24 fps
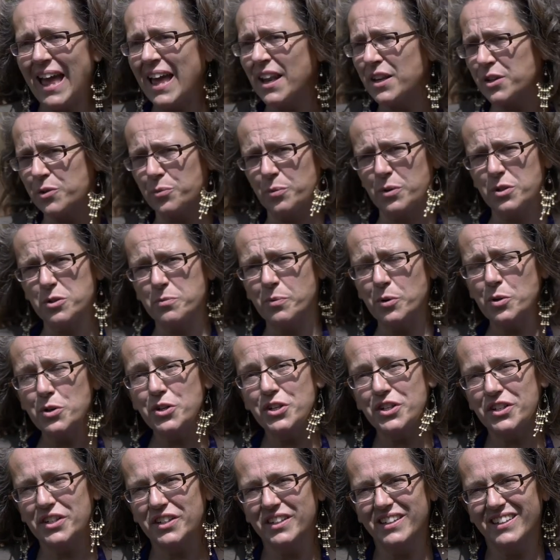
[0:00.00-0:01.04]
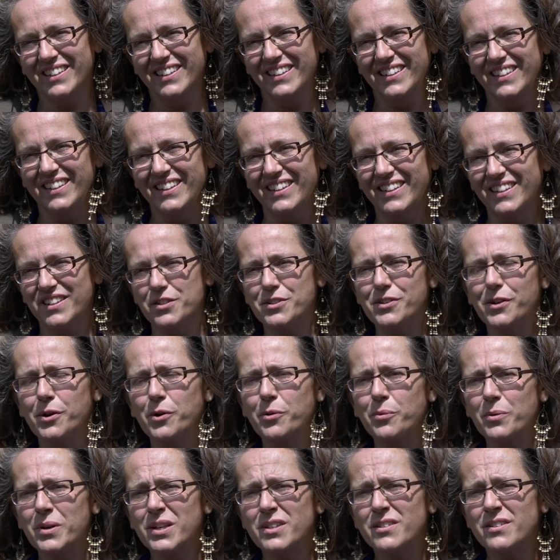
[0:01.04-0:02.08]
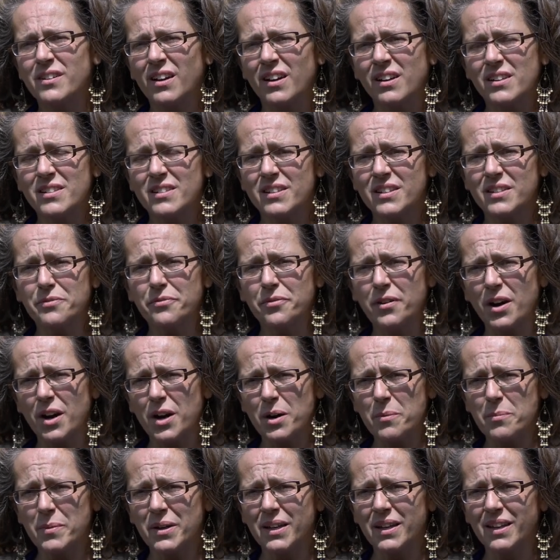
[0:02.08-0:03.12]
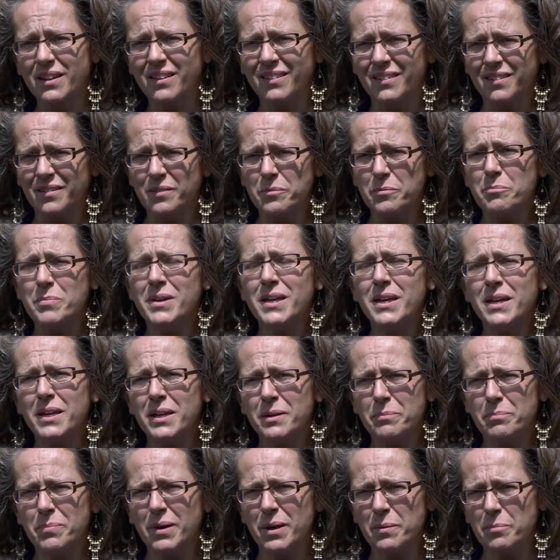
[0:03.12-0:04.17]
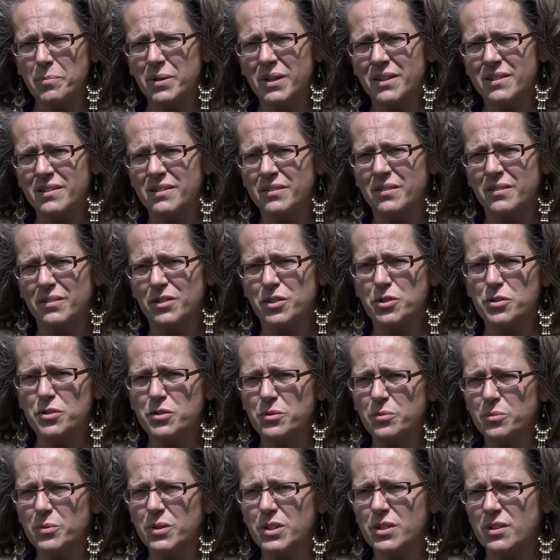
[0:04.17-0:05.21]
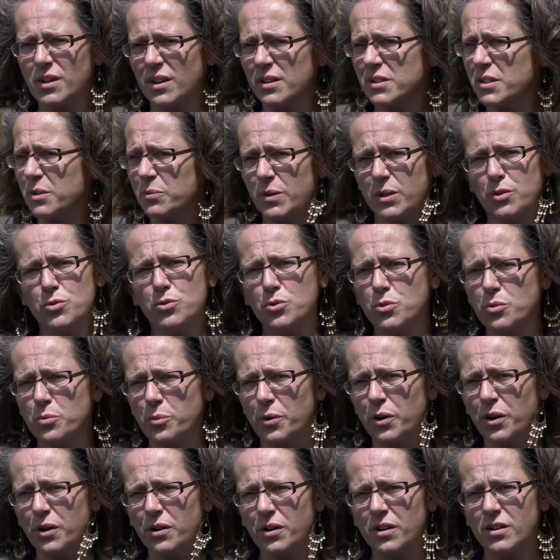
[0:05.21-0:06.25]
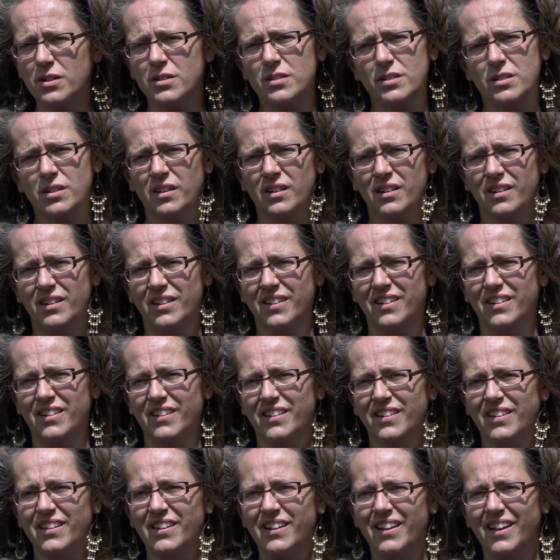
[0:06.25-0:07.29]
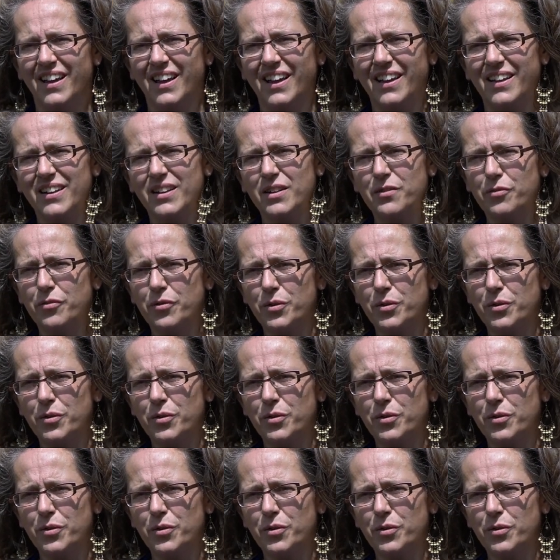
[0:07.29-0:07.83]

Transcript: land was bush so we started farming bit by bit just we started with two workers and a